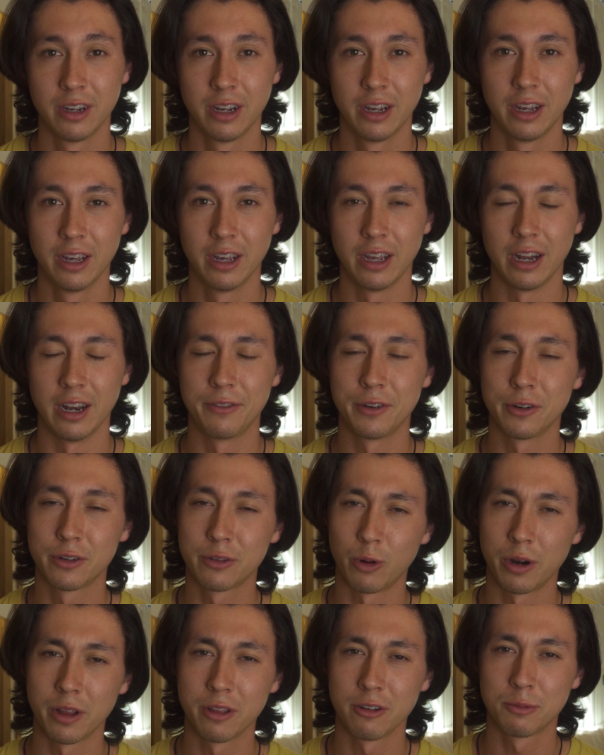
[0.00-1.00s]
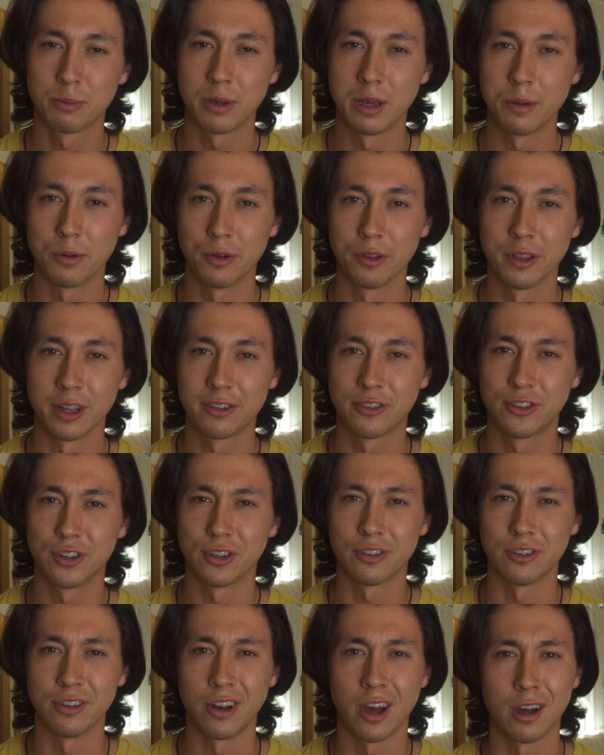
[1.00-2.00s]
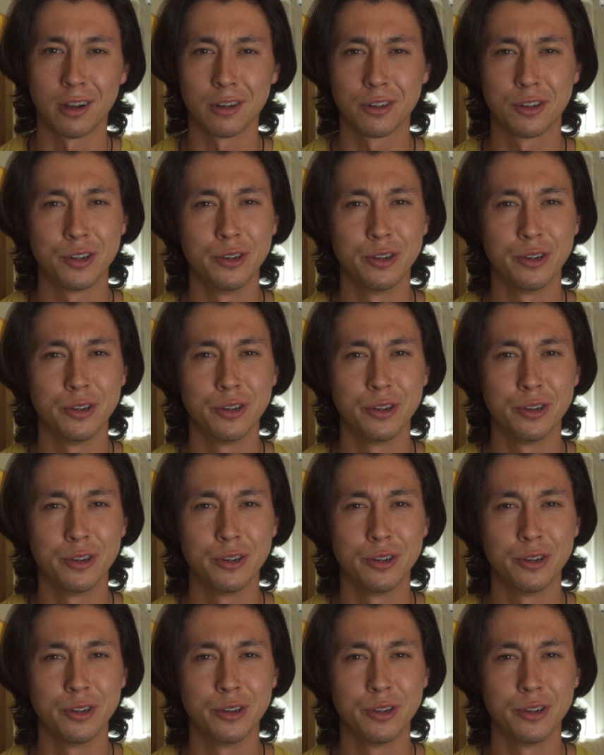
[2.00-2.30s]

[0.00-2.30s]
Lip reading: And if you're one of those people that's just not